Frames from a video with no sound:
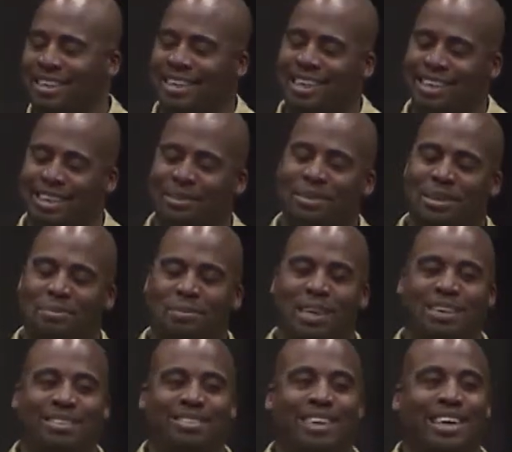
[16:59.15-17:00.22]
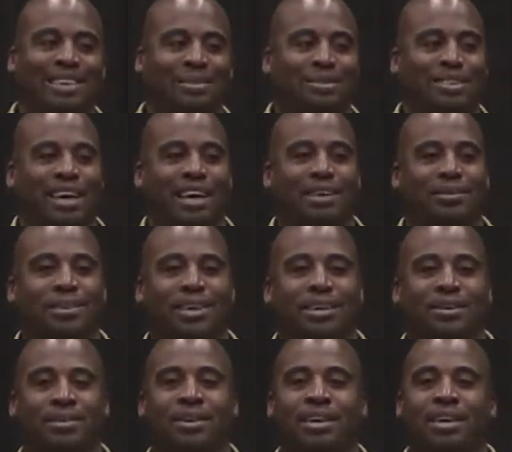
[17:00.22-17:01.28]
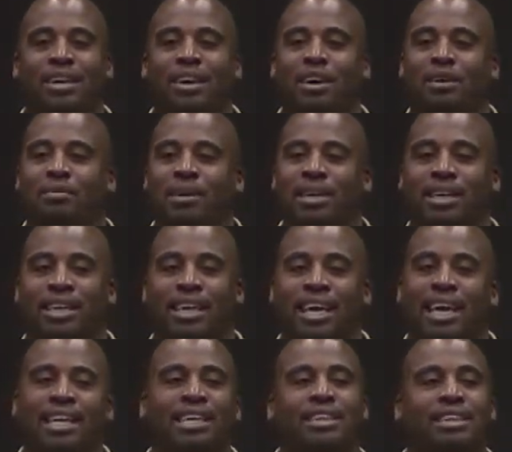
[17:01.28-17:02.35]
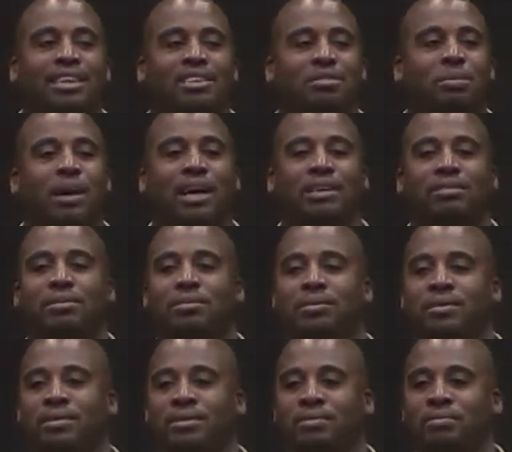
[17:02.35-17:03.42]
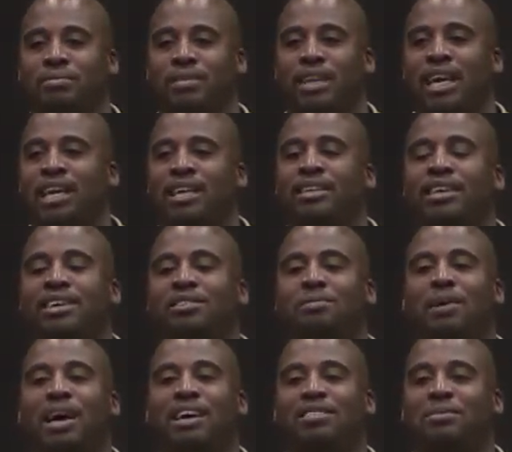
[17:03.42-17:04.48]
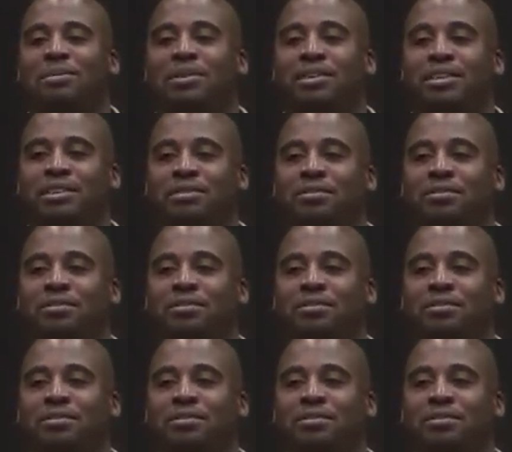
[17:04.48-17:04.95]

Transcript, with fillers: I live in a better side of town now. But anything is possible. Anything is possible in these